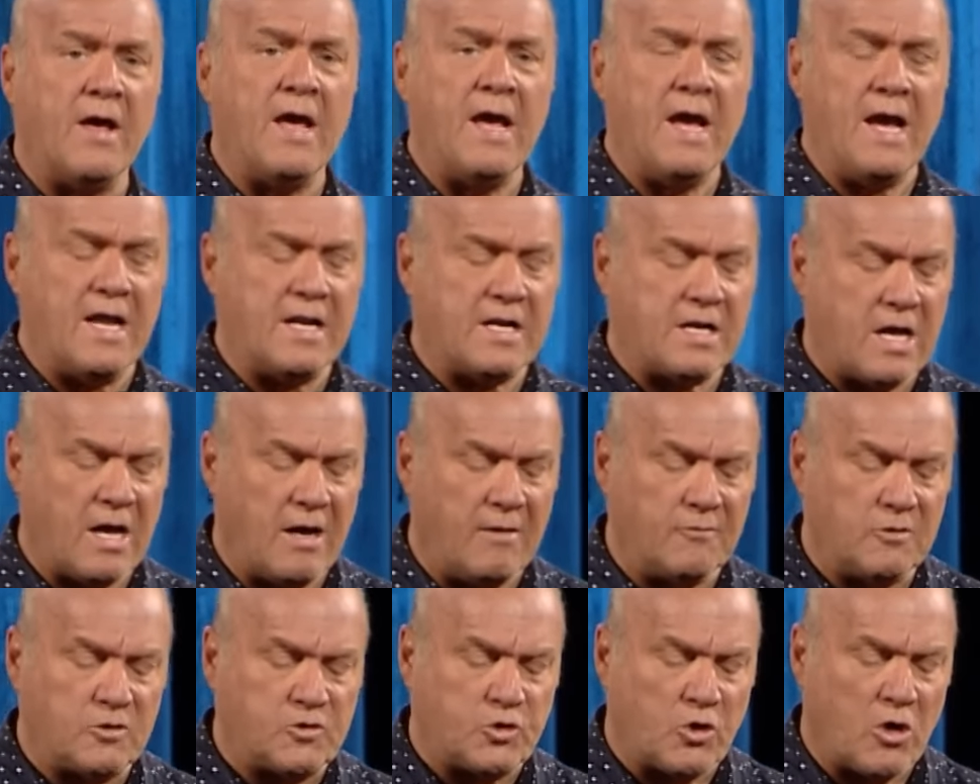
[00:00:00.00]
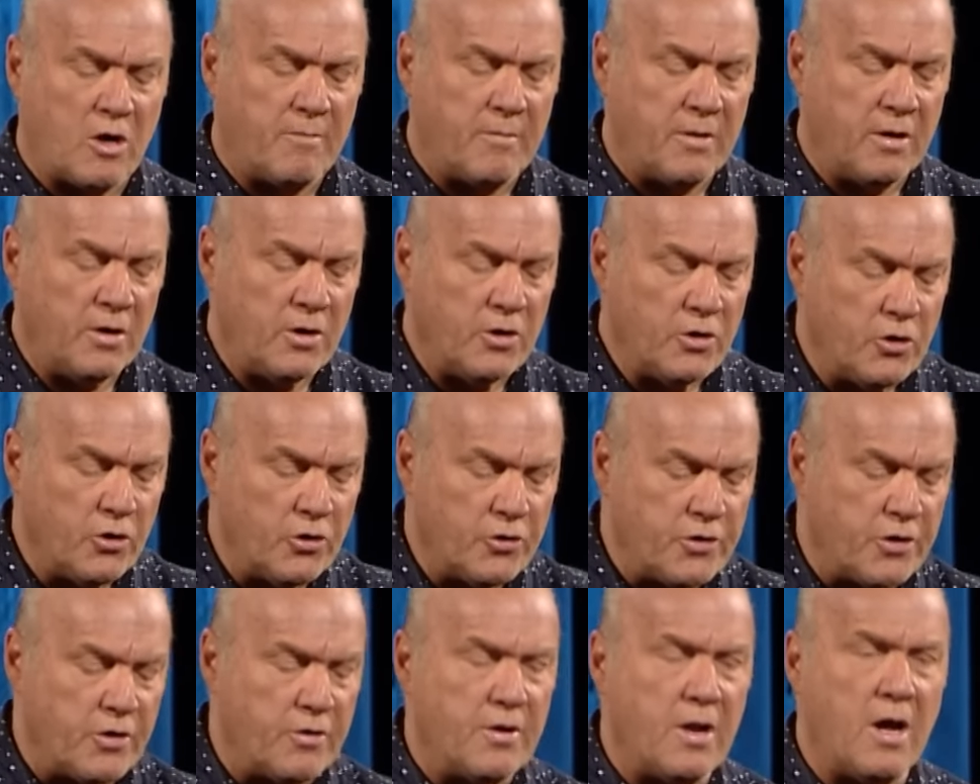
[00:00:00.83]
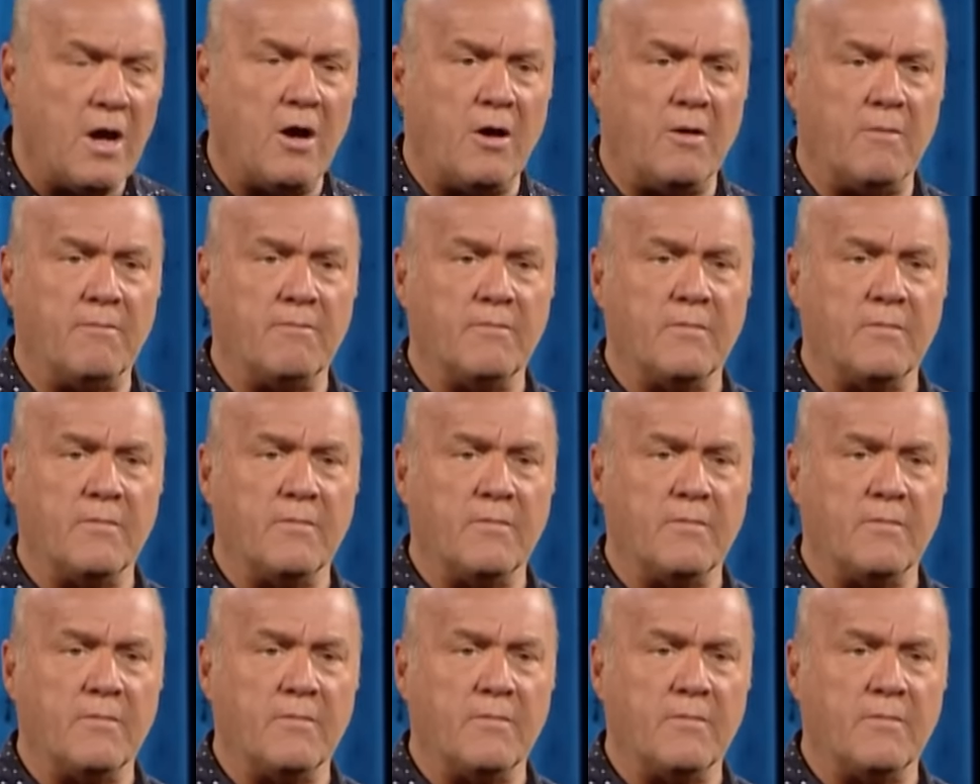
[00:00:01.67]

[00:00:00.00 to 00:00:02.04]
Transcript: It comes from who you know.